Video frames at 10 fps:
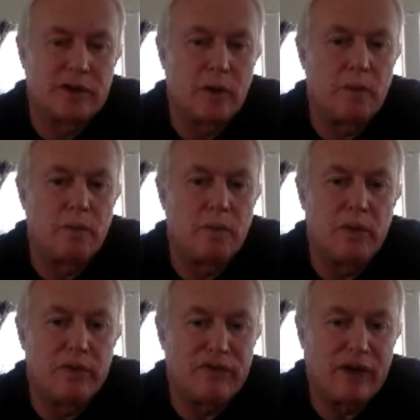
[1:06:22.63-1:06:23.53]
So
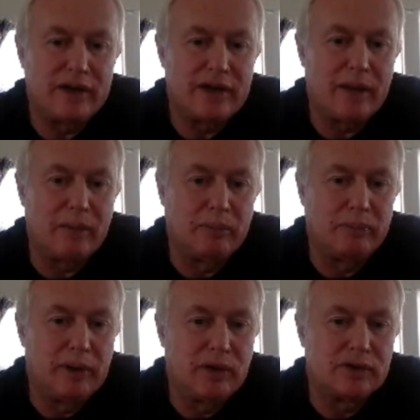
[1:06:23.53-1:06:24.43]
we fucked up
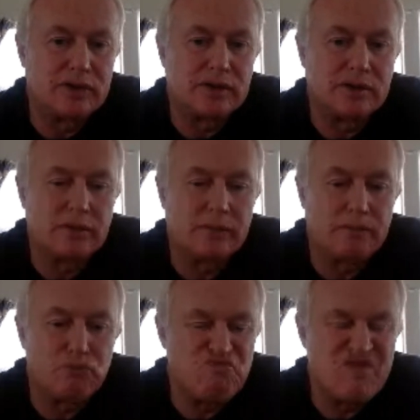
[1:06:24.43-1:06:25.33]
because
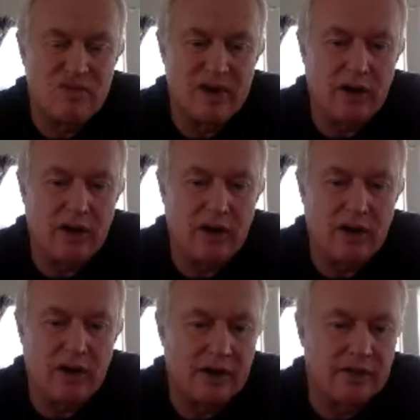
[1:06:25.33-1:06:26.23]
we're
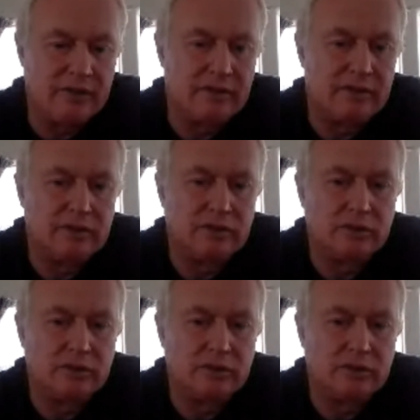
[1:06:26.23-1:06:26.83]
not going to live.